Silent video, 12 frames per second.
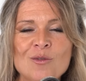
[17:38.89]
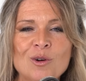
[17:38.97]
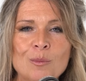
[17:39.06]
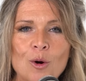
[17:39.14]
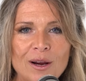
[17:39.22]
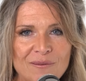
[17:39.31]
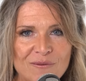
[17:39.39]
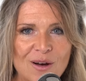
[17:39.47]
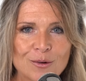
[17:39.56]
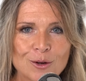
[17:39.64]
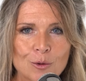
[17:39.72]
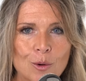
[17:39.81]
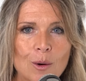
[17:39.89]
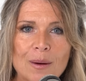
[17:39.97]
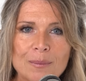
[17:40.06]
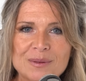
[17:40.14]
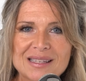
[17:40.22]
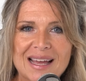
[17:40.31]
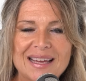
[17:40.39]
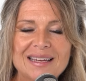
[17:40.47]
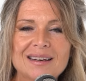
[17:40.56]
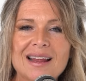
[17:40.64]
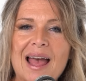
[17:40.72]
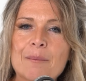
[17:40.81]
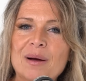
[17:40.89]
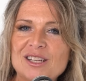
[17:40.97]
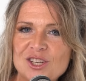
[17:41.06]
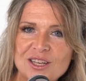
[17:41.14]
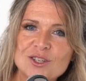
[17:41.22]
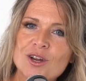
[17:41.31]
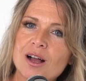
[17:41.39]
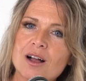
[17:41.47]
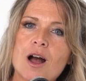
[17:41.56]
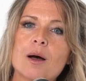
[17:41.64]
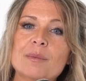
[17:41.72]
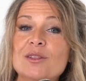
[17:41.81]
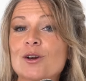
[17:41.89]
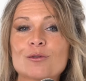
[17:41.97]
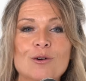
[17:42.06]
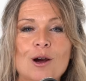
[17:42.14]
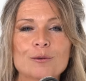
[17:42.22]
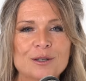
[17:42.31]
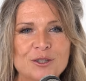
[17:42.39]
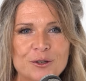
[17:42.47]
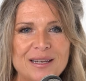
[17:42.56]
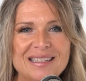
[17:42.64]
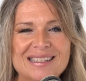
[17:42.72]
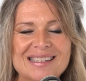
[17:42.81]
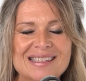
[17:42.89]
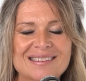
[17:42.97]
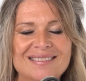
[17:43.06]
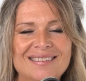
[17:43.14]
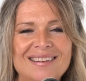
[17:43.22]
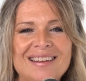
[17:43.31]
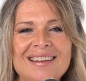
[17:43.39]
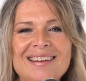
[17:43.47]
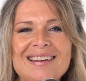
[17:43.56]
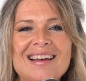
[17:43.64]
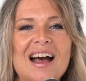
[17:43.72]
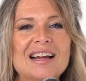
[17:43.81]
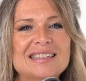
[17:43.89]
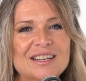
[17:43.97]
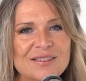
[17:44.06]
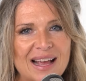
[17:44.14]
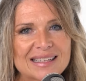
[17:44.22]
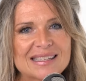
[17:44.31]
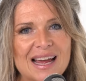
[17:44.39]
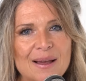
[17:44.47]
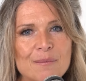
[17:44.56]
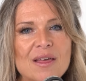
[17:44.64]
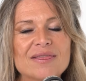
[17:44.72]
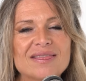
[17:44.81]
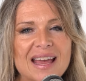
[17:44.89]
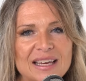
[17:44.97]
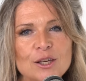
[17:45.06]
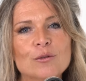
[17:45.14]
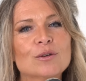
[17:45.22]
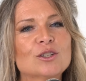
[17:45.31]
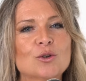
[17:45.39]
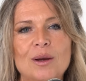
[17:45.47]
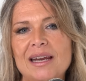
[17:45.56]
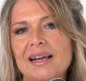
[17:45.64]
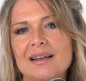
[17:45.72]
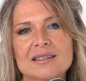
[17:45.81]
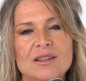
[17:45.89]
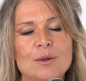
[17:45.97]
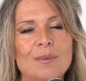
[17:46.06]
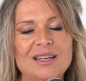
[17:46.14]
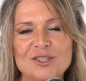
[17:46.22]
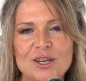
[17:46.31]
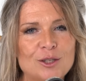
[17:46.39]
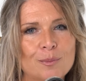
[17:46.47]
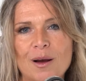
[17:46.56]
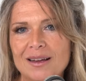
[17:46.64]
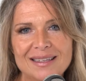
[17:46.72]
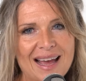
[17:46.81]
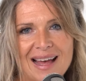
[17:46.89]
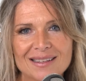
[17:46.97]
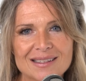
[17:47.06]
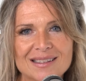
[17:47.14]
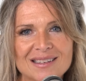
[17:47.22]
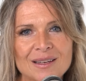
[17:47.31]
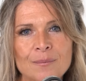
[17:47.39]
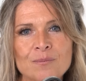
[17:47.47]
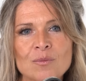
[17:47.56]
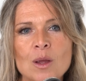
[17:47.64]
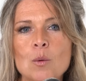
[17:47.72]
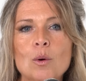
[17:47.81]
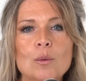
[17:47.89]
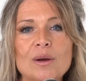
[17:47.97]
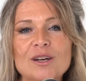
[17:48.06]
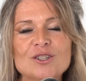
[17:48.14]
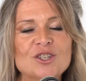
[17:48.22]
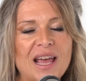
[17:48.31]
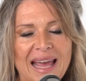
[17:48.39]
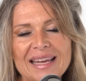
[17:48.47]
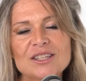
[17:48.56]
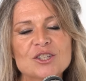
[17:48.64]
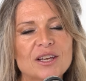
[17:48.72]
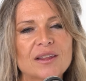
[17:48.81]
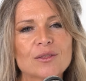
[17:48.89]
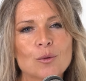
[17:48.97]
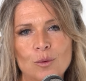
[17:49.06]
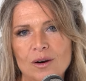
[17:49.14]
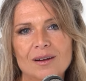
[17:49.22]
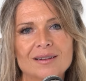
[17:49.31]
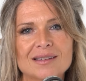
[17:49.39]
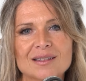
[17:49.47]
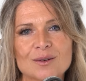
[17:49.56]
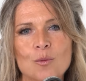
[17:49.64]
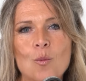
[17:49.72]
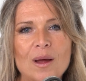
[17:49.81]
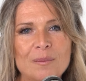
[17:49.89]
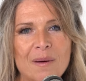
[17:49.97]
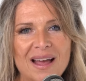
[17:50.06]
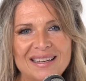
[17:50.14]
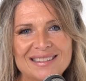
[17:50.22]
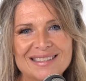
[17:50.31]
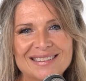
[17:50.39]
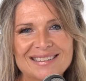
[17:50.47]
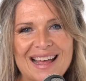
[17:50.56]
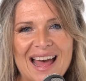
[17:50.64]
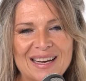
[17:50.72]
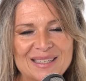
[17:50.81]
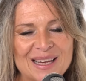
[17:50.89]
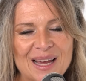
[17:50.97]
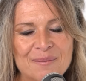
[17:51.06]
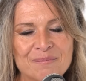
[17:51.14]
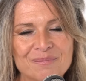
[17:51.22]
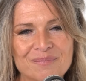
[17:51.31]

For more info, go to our website at mindchange.com and look for our retreats. Until next time, thank you for joining us on the Mind Change Podcast, where we are changing the world one mind at a time.